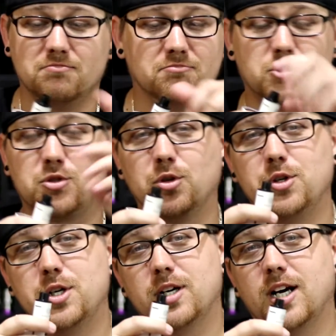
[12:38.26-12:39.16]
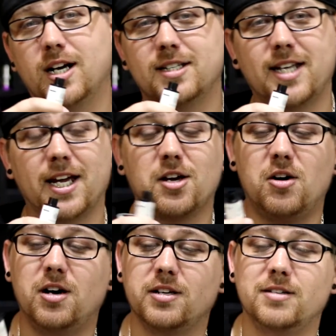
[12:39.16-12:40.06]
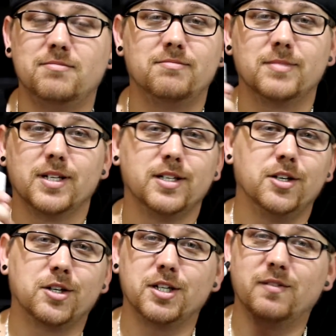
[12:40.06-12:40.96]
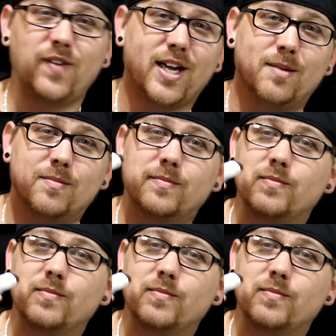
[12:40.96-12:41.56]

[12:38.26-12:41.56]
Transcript: screw your uh, deck on and you're good to vape.